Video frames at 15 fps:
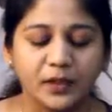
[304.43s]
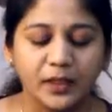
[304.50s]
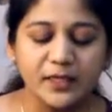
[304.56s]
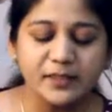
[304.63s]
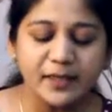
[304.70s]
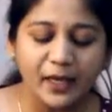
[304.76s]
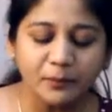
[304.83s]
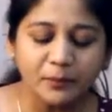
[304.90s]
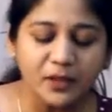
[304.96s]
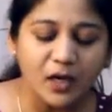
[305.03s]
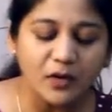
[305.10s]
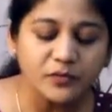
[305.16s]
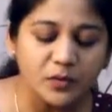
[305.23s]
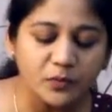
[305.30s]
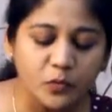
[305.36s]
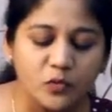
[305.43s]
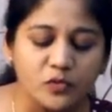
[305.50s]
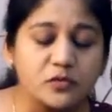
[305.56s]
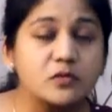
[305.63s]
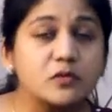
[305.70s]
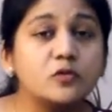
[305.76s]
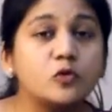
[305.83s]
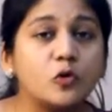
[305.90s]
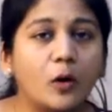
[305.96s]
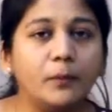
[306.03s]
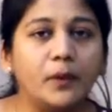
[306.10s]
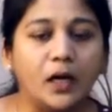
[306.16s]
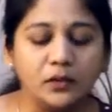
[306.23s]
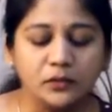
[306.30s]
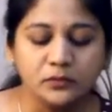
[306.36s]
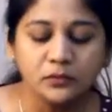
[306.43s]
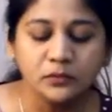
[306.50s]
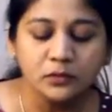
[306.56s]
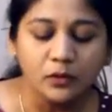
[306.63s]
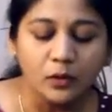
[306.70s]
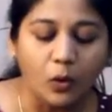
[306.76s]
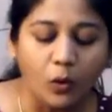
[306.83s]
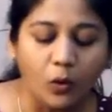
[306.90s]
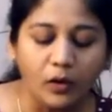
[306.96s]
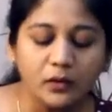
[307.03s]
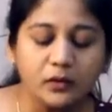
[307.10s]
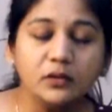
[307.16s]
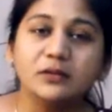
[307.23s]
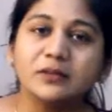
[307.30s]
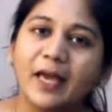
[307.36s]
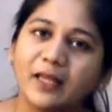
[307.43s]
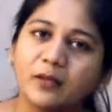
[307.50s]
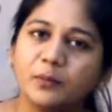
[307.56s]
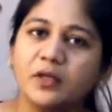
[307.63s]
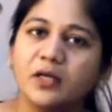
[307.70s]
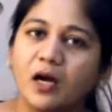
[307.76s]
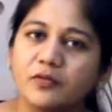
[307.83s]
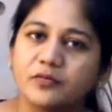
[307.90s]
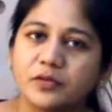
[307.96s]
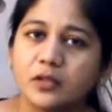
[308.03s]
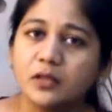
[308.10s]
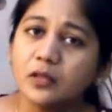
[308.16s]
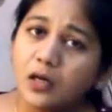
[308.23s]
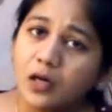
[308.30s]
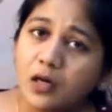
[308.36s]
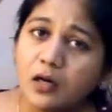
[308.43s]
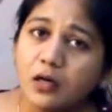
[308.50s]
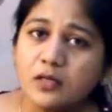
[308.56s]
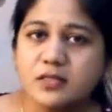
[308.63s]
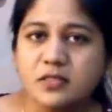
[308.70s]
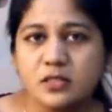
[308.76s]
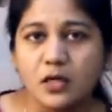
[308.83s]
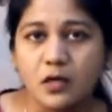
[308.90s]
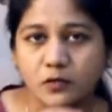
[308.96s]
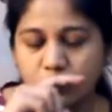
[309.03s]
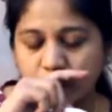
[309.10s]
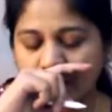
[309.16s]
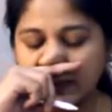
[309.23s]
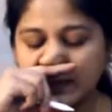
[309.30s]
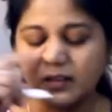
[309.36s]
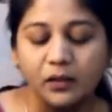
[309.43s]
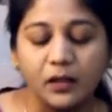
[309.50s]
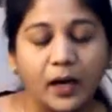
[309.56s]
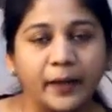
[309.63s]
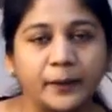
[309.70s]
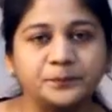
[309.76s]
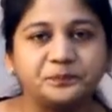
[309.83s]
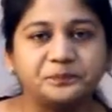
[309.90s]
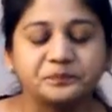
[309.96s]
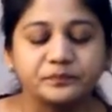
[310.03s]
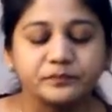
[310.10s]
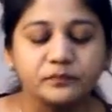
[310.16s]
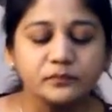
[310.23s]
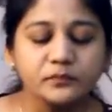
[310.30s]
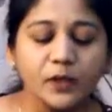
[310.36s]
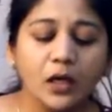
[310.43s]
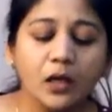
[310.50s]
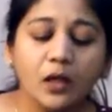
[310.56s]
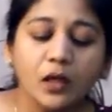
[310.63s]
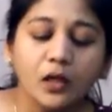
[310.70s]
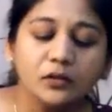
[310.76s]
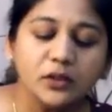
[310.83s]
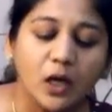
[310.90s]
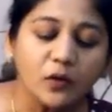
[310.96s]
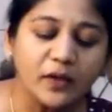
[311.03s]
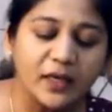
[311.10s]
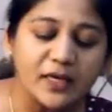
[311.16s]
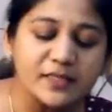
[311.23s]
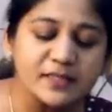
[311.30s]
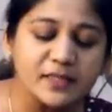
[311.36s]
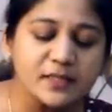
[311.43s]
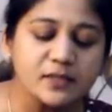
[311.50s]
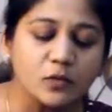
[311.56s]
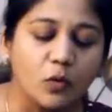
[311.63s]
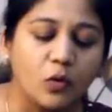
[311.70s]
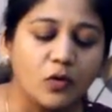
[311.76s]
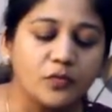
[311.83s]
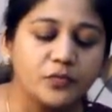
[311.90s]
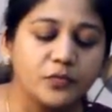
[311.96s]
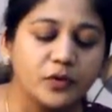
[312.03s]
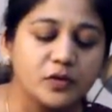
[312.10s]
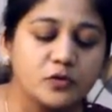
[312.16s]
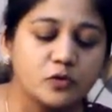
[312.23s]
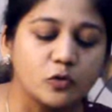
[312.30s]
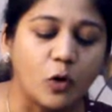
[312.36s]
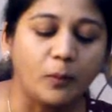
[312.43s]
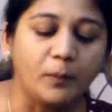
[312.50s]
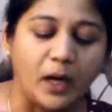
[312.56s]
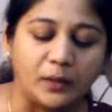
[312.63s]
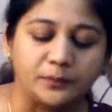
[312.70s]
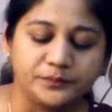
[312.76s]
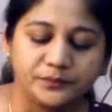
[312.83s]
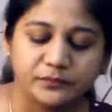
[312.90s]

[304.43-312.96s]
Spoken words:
It can be after post-trauma or can be after a surgery in the eye. Now, cases of trauma.